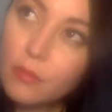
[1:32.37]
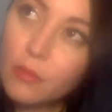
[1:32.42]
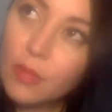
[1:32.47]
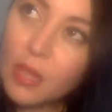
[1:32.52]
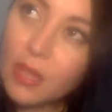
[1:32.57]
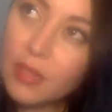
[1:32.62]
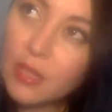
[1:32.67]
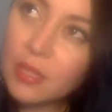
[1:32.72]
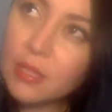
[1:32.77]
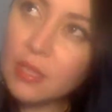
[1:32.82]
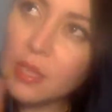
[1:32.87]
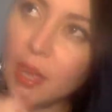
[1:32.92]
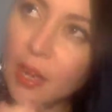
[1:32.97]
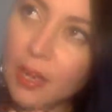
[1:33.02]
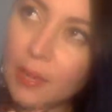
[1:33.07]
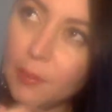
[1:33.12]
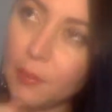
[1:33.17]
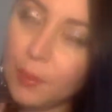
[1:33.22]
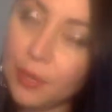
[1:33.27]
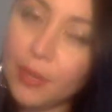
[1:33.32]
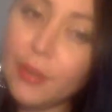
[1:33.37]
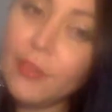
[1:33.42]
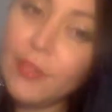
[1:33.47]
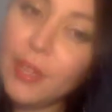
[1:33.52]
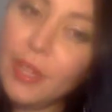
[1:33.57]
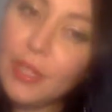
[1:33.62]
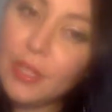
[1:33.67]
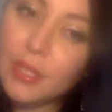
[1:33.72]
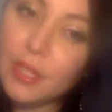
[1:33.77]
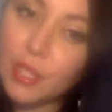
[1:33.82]
the sign
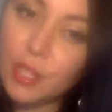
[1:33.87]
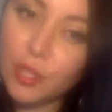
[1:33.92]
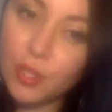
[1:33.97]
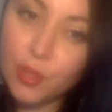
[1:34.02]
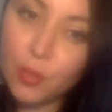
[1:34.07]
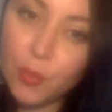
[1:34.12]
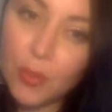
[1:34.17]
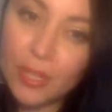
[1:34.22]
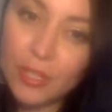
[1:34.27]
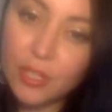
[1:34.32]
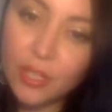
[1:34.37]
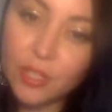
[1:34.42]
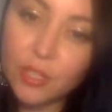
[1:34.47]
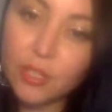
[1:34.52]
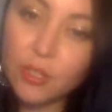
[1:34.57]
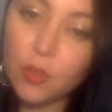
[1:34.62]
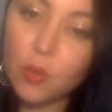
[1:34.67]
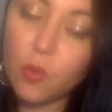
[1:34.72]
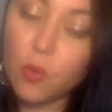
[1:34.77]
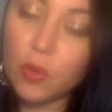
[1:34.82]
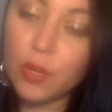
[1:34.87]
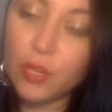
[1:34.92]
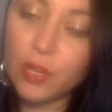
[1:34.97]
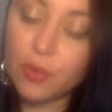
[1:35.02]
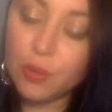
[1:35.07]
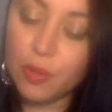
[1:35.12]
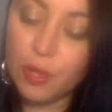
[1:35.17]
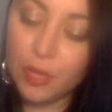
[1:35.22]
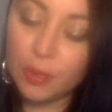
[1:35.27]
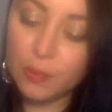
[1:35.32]
previous to your Western, or you
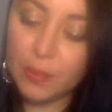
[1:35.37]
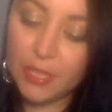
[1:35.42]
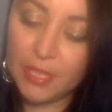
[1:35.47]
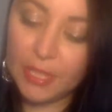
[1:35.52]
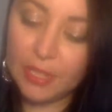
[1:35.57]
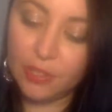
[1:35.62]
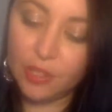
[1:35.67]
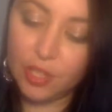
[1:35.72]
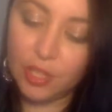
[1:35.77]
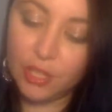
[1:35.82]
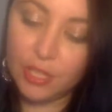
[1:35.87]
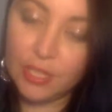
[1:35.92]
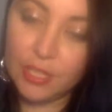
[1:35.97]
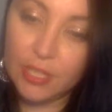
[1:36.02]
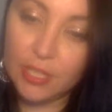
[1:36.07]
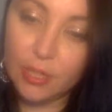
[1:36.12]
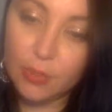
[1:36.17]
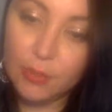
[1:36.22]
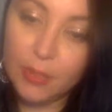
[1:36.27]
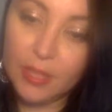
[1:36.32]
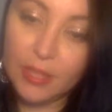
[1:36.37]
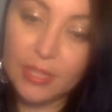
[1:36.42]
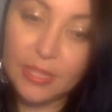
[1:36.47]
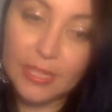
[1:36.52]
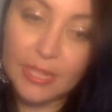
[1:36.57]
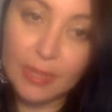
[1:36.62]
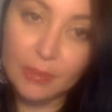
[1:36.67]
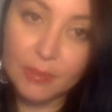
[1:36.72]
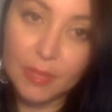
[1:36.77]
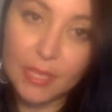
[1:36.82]
could potentially still be the
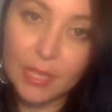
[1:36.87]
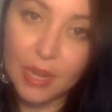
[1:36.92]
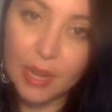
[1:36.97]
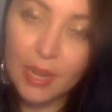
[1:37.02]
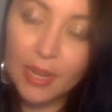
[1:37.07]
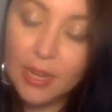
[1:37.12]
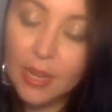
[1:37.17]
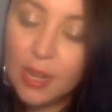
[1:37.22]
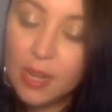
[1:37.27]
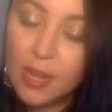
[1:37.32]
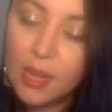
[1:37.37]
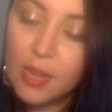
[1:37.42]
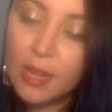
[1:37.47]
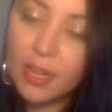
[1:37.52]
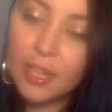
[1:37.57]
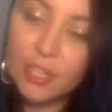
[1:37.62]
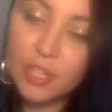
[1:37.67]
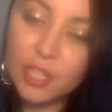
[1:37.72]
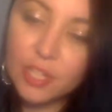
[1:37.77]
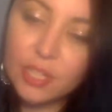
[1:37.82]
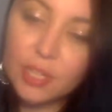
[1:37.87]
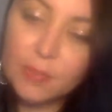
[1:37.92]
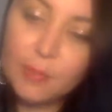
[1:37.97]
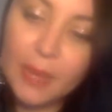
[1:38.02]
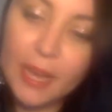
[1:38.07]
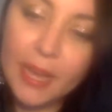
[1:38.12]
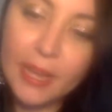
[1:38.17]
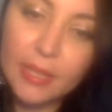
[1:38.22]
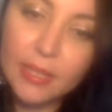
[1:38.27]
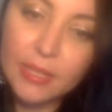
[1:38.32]
same sign. It just
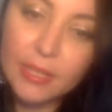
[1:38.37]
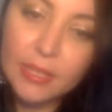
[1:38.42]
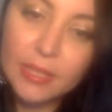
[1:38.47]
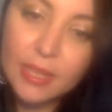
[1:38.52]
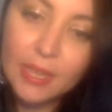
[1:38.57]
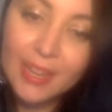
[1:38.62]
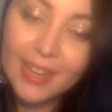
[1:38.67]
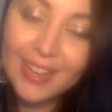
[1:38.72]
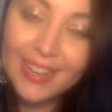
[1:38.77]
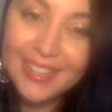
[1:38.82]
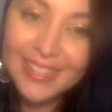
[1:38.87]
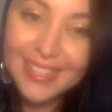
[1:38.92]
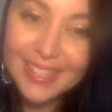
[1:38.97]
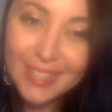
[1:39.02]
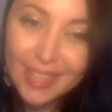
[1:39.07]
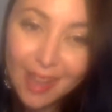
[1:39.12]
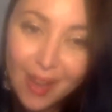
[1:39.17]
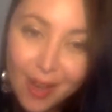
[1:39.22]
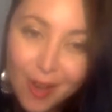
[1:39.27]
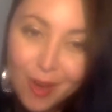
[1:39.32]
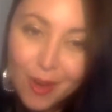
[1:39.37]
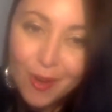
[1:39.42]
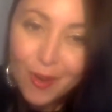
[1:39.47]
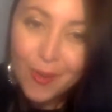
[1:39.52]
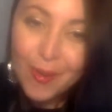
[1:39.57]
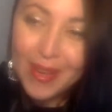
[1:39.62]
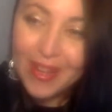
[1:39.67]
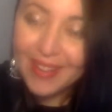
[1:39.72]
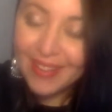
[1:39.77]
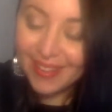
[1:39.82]
depends. So
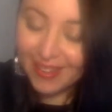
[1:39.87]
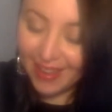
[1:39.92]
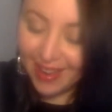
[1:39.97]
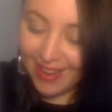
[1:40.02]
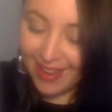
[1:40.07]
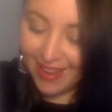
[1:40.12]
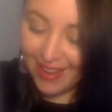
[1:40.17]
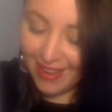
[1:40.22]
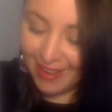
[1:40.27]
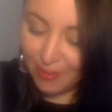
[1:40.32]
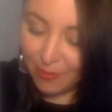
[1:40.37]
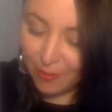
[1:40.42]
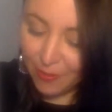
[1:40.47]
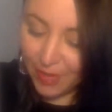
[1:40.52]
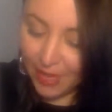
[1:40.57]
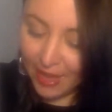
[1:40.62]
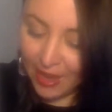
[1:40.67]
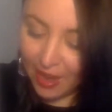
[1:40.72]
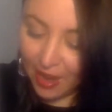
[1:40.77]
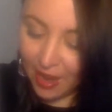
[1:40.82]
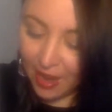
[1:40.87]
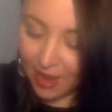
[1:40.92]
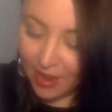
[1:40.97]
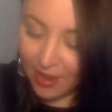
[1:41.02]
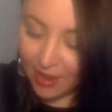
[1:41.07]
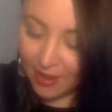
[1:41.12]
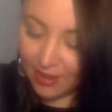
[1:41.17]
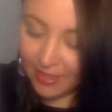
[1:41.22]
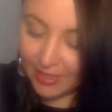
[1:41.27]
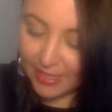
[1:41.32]
we
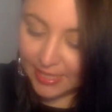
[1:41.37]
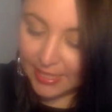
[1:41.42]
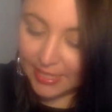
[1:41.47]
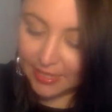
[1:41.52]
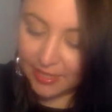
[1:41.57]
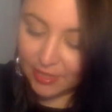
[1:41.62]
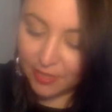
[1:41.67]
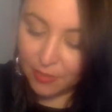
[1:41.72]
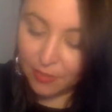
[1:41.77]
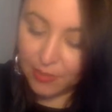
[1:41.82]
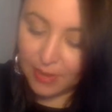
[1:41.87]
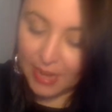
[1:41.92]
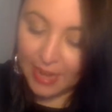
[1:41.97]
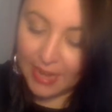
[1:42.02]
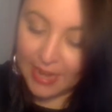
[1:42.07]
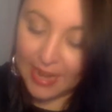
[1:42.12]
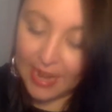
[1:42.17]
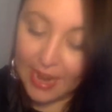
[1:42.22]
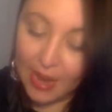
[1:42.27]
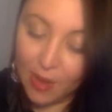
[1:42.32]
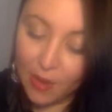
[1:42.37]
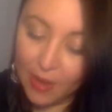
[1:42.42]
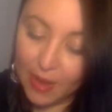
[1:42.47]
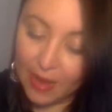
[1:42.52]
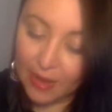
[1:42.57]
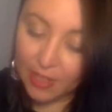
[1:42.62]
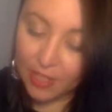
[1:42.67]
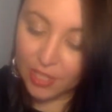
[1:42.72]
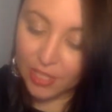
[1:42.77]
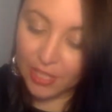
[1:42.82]
are still right now
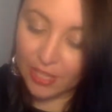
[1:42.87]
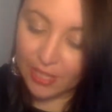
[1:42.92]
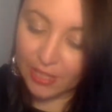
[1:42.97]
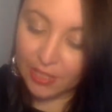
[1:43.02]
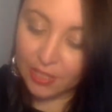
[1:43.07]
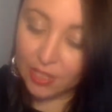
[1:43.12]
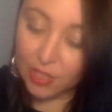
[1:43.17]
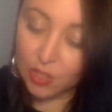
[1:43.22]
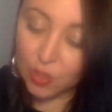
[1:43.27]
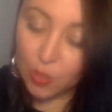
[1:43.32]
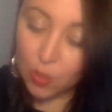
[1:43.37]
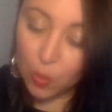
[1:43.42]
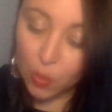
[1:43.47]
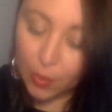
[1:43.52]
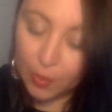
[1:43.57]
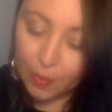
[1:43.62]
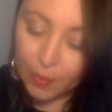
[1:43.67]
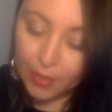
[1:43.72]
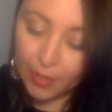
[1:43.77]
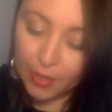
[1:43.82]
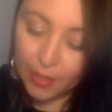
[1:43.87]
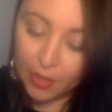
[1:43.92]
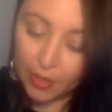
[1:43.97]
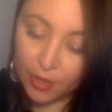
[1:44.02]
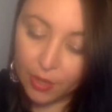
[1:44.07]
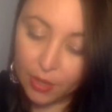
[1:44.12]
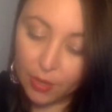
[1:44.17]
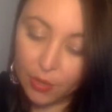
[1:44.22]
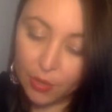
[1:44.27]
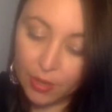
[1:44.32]
actually in
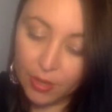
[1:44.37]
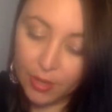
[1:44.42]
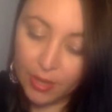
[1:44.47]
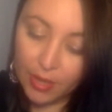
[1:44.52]
Scorpio